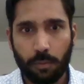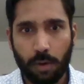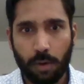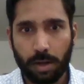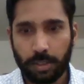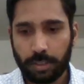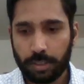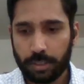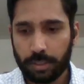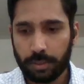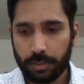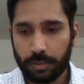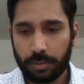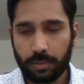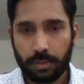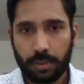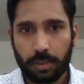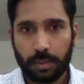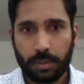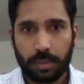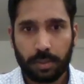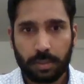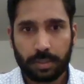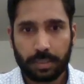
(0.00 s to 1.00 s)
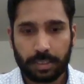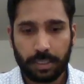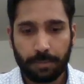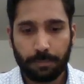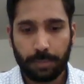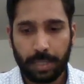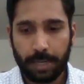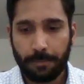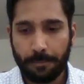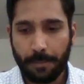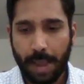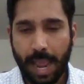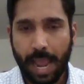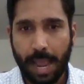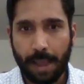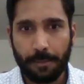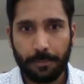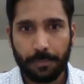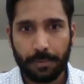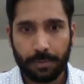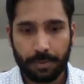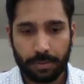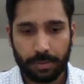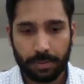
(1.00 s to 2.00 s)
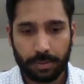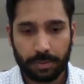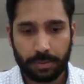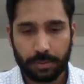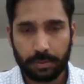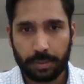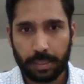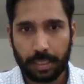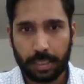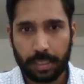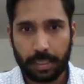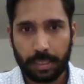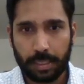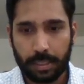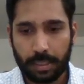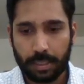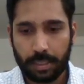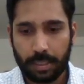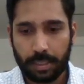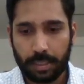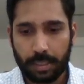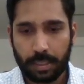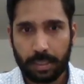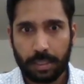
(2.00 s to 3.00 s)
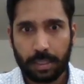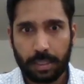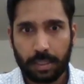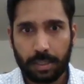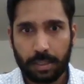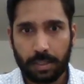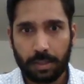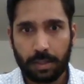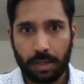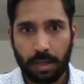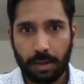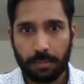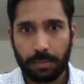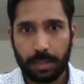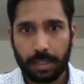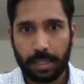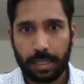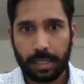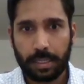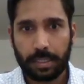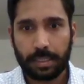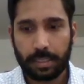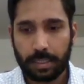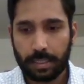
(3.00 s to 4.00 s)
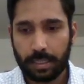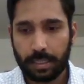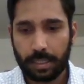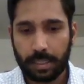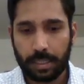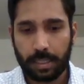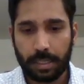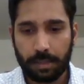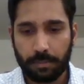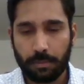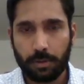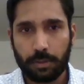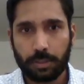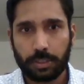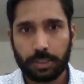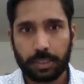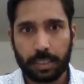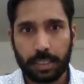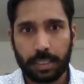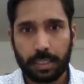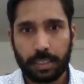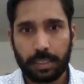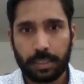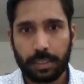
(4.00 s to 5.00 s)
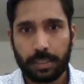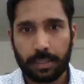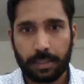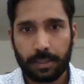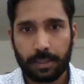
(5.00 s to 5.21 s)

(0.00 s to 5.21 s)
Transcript: want to simply map to the dominant emotion.